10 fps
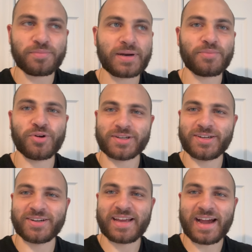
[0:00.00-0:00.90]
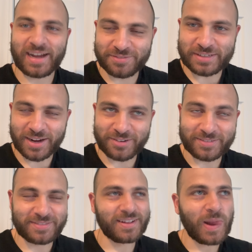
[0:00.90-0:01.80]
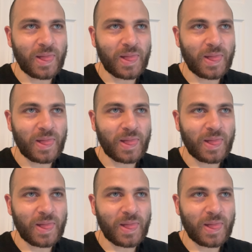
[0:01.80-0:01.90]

but I'm working on a hive tyrant,